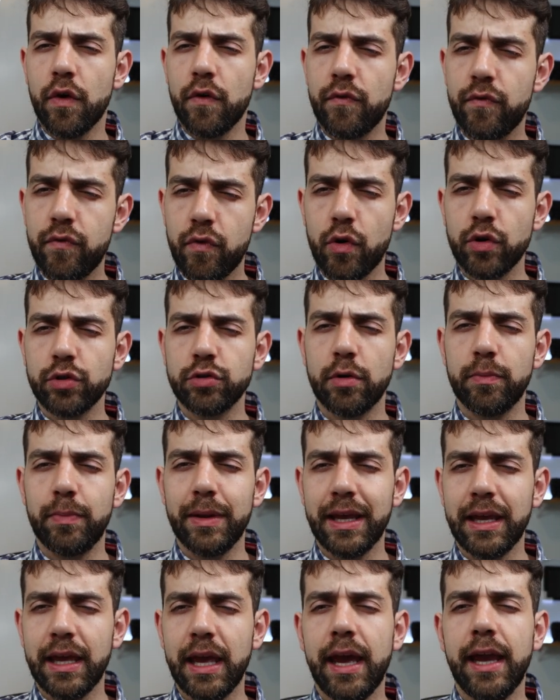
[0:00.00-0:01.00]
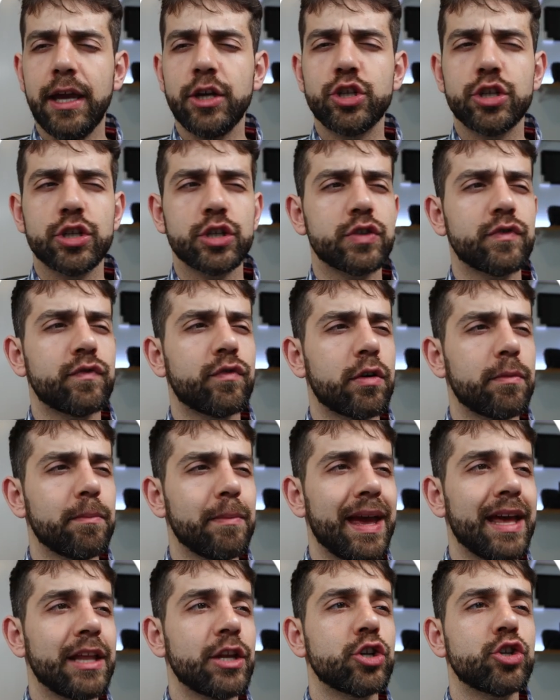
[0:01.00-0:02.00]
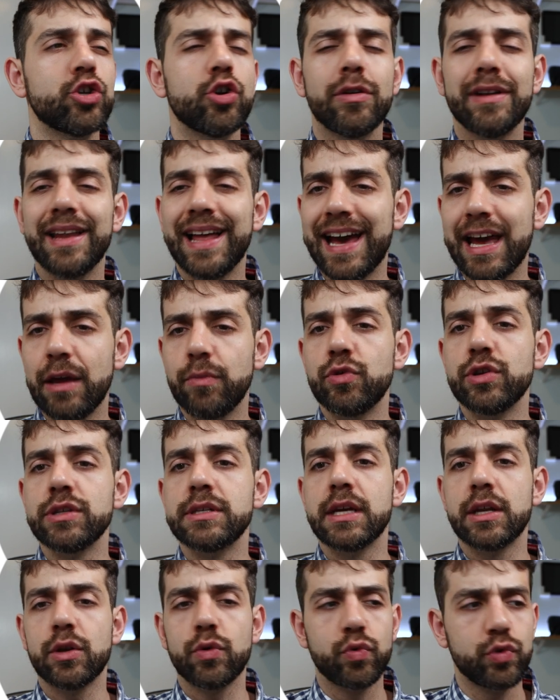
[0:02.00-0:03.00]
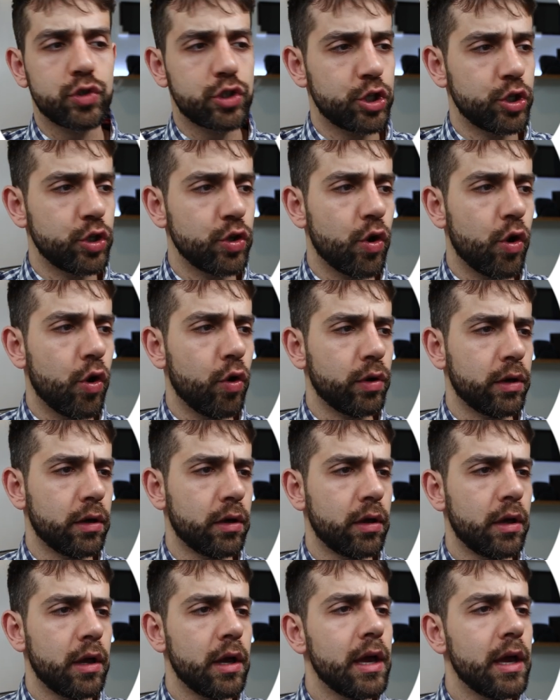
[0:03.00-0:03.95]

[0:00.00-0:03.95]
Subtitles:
photo applications for manager libraries and continue on.